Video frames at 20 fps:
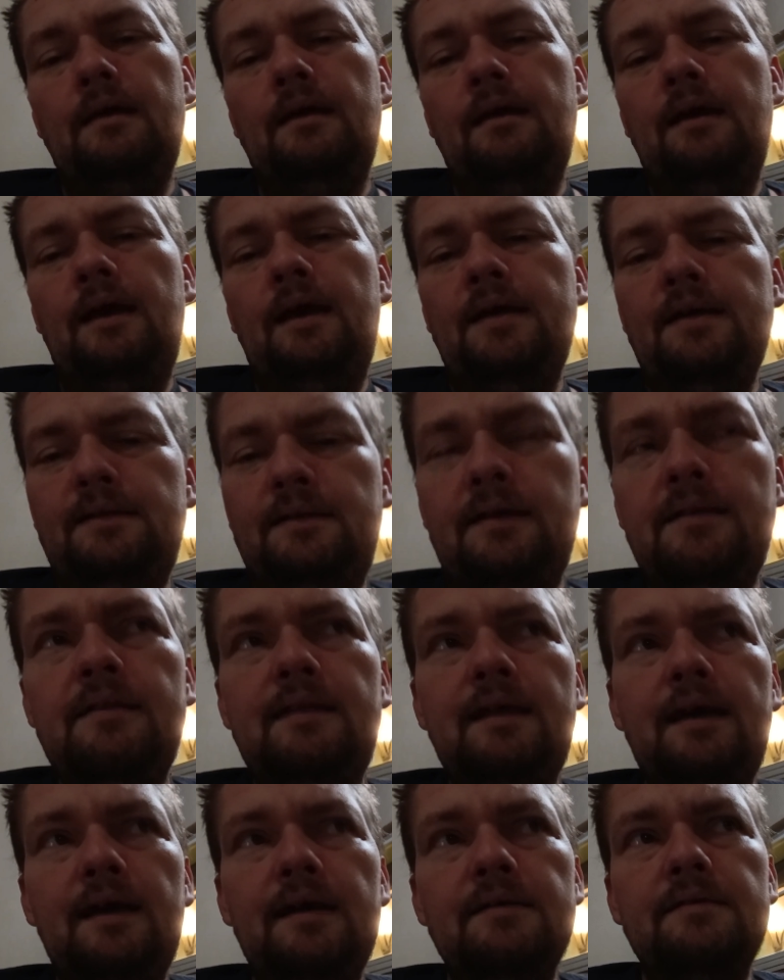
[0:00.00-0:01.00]
I did
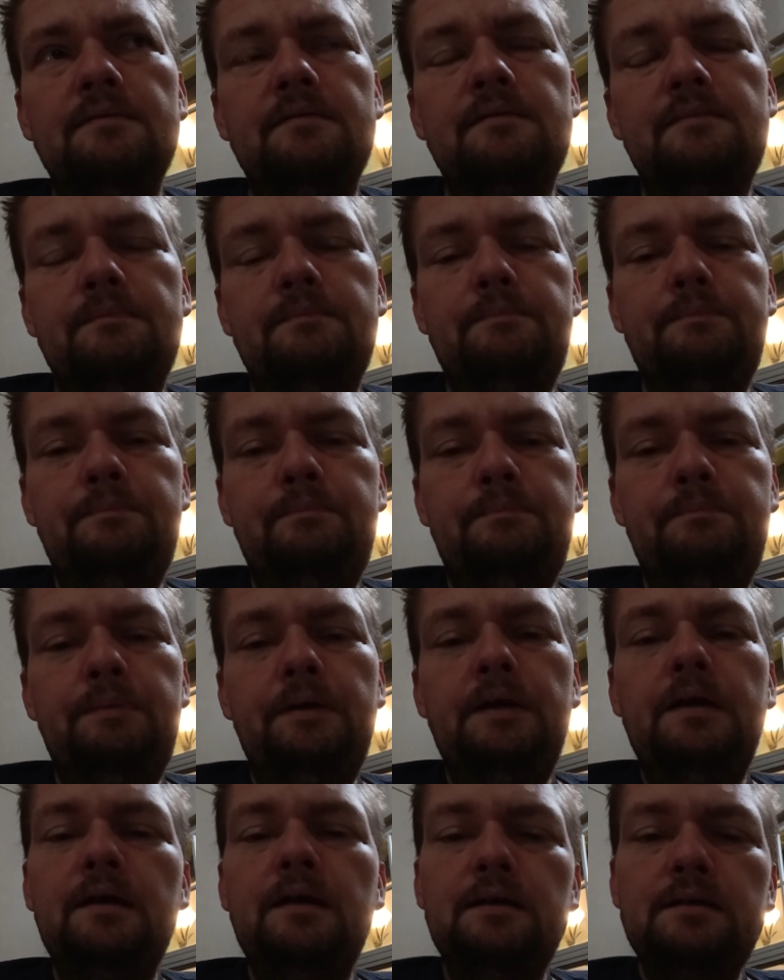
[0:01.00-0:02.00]
that
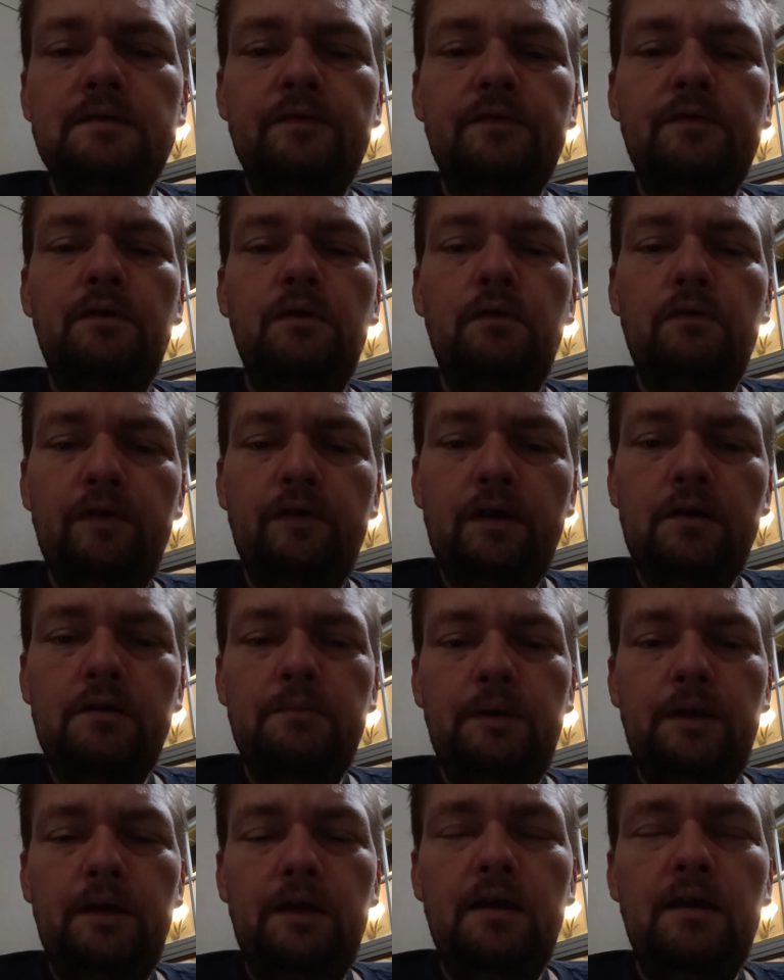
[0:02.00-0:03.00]
because of
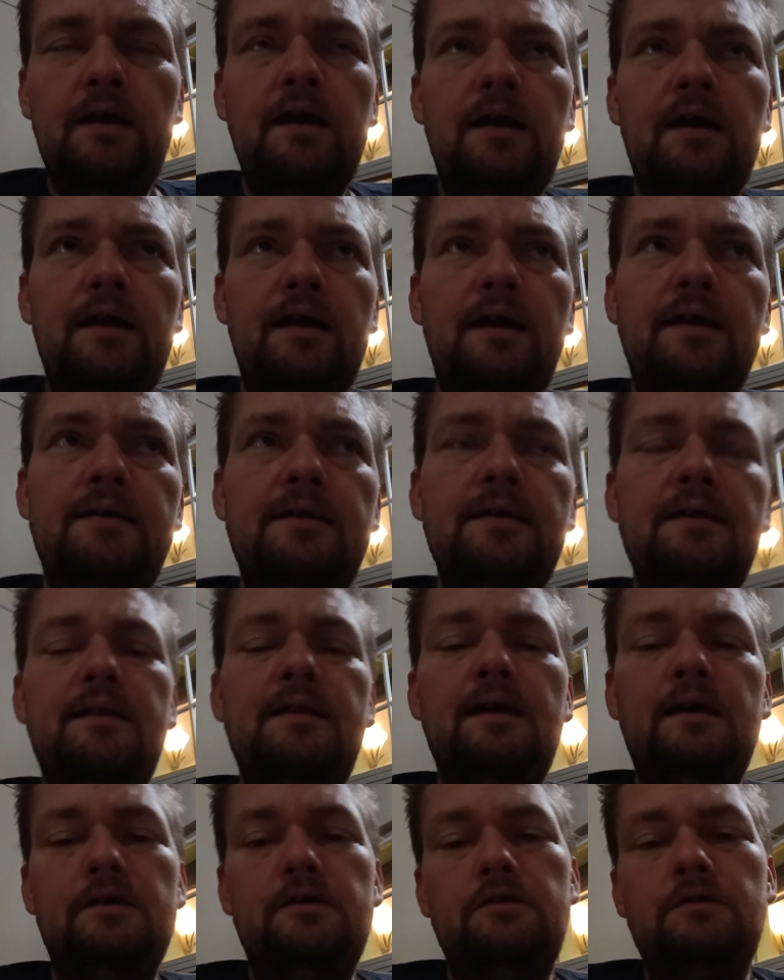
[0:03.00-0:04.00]
GoFundMe. I did
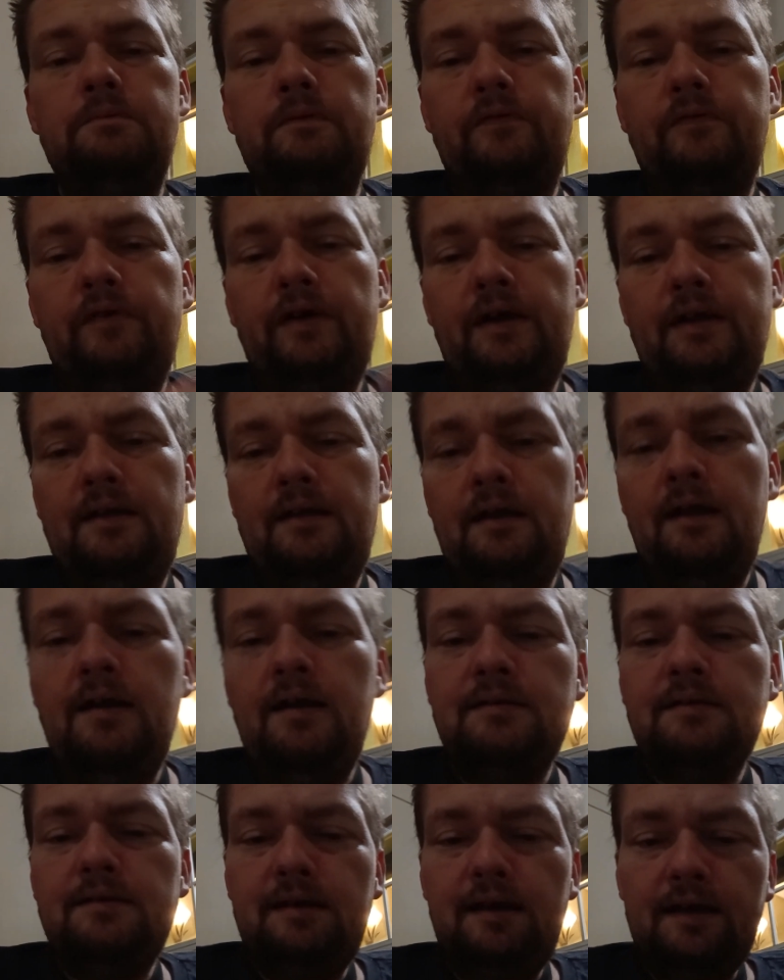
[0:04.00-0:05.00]
that to provide
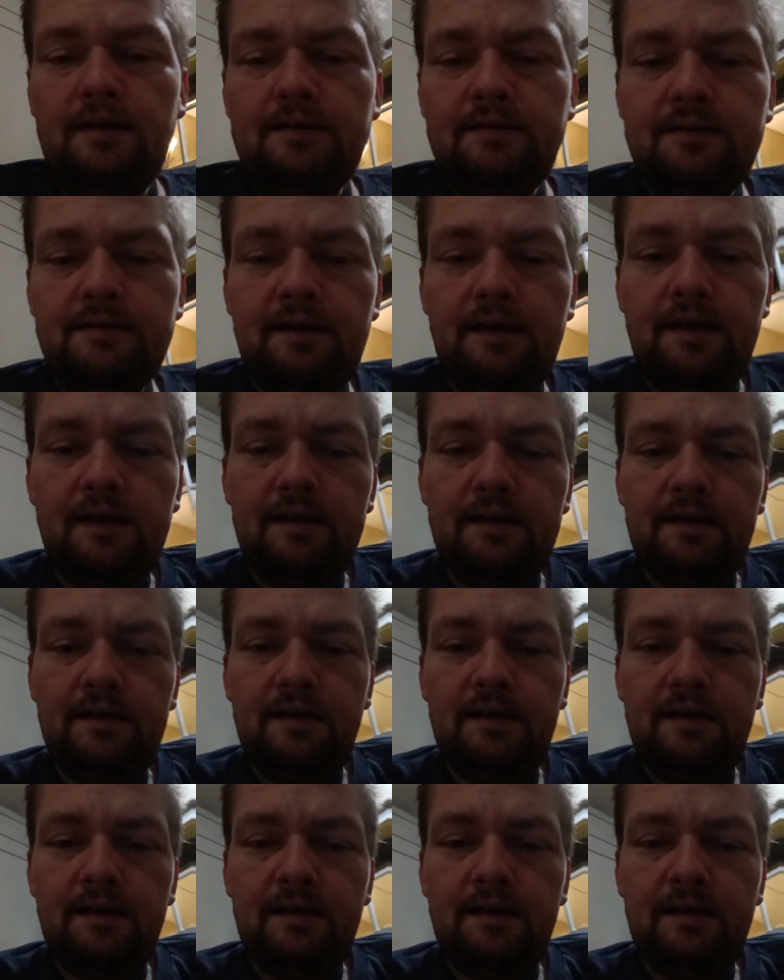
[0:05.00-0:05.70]
context and